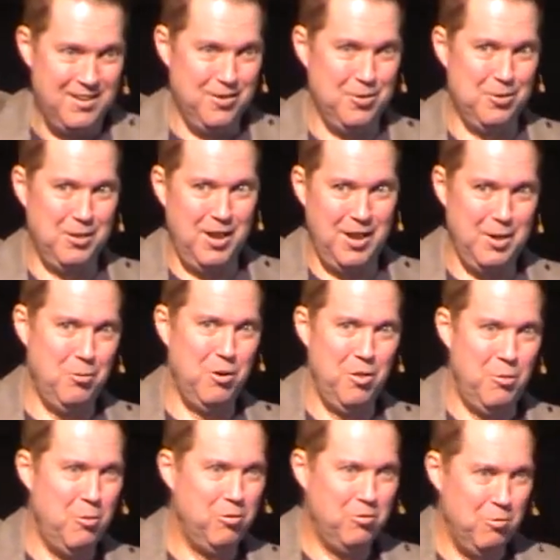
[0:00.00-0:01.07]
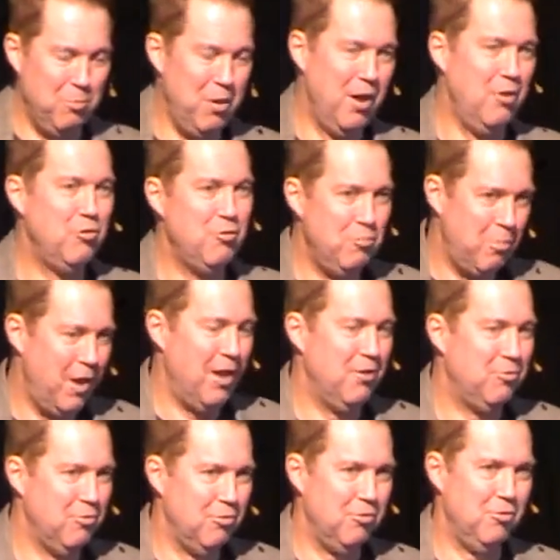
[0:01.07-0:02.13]
You're looking at one of the most impatient
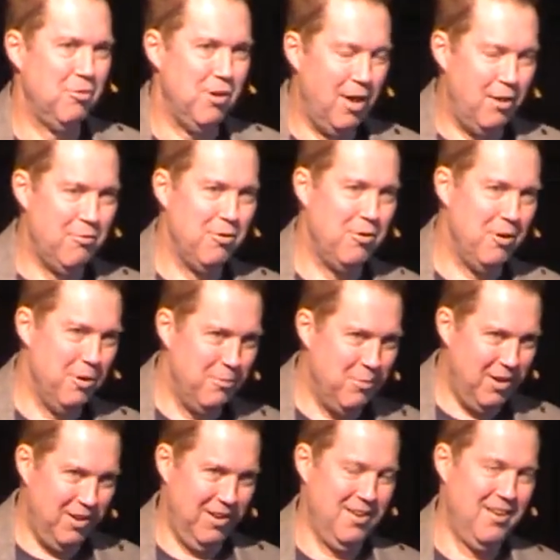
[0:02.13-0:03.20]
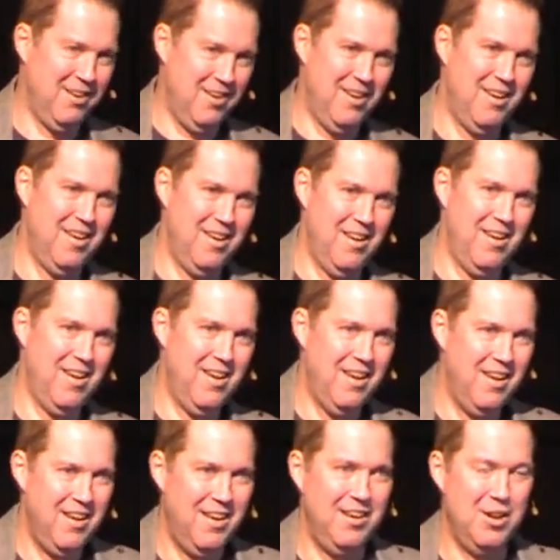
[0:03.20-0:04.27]
pastors you're ever going to meet.
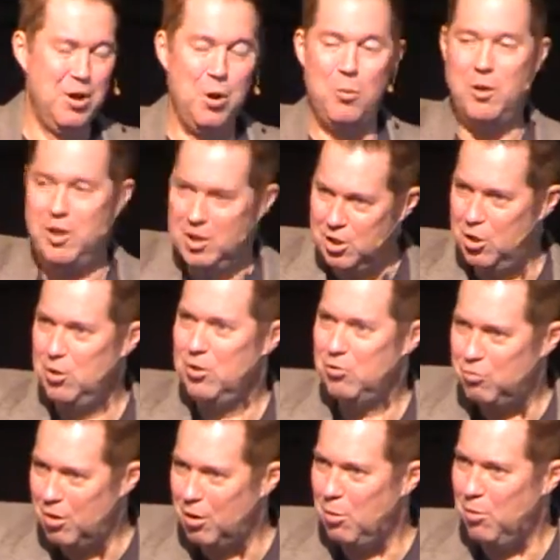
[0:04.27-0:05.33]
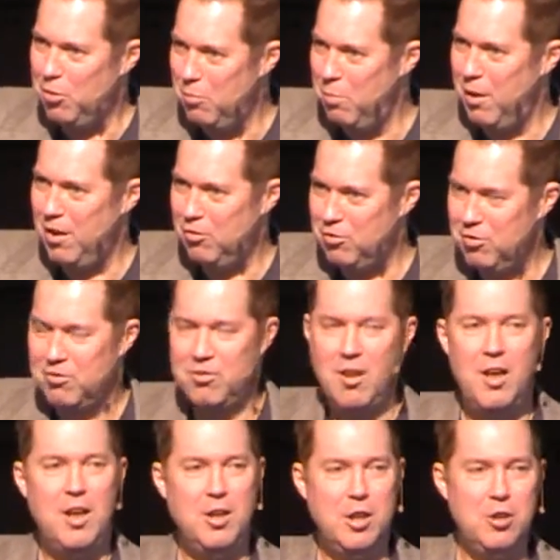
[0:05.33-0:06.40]
You know what you do to struggle with impatience?
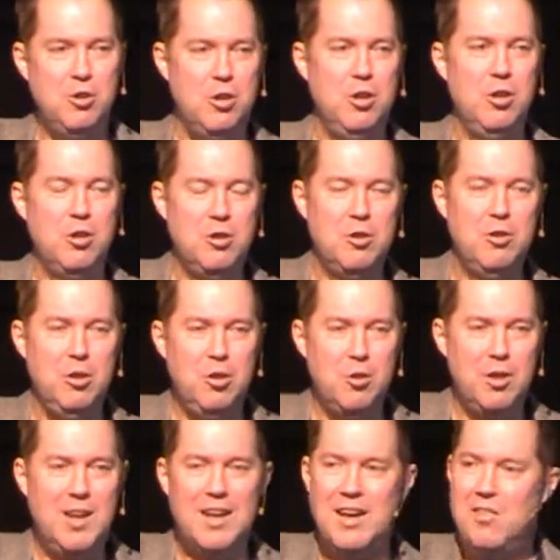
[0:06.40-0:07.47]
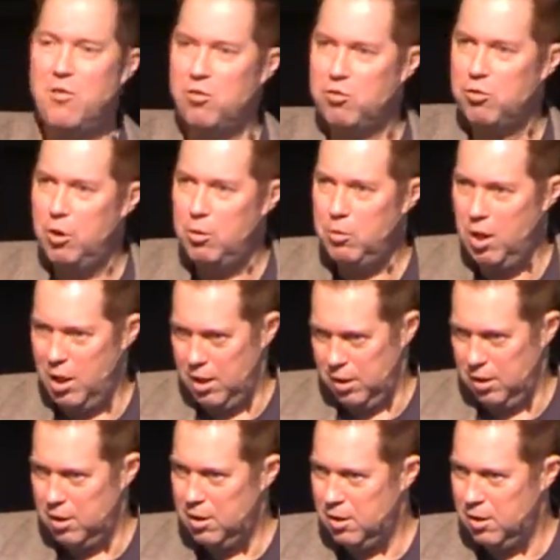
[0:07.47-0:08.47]
You, you, you get in the slow line.